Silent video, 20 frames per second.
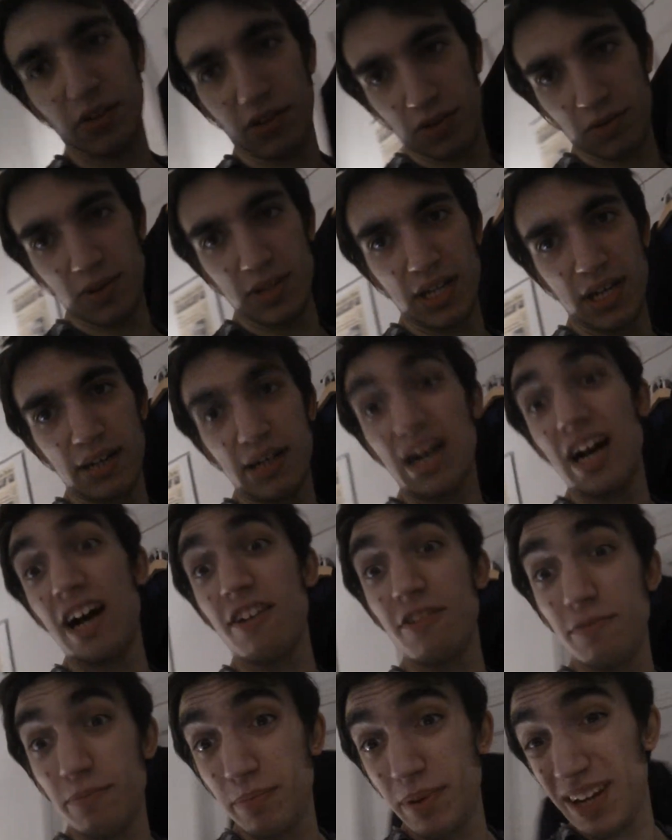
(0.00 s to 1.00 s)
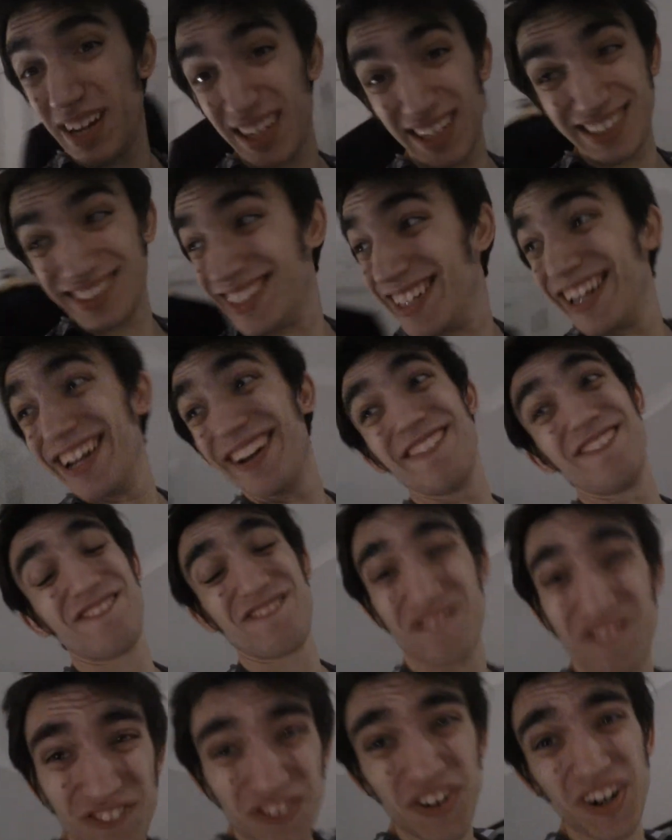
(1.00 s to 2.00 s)
other than that? I've been
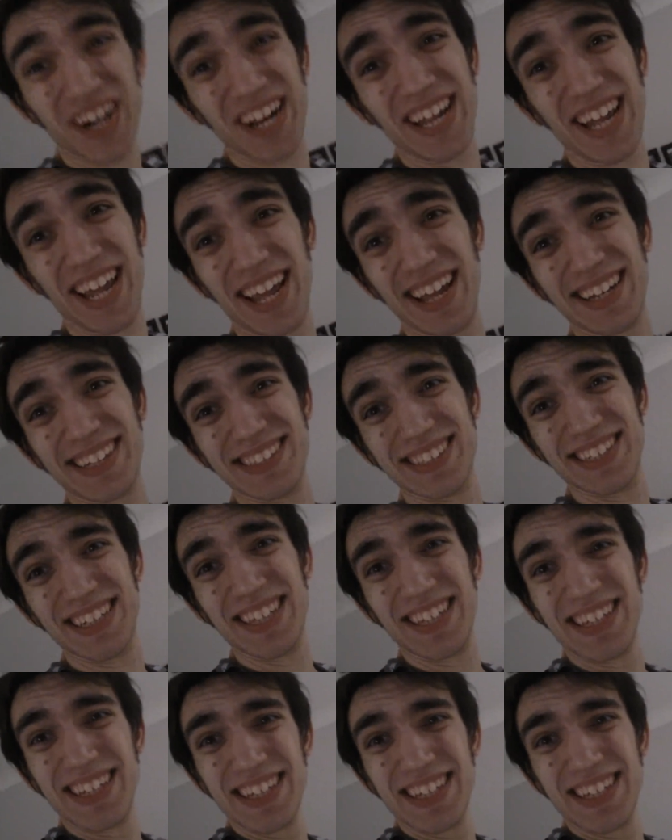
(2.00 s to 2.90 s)
frigging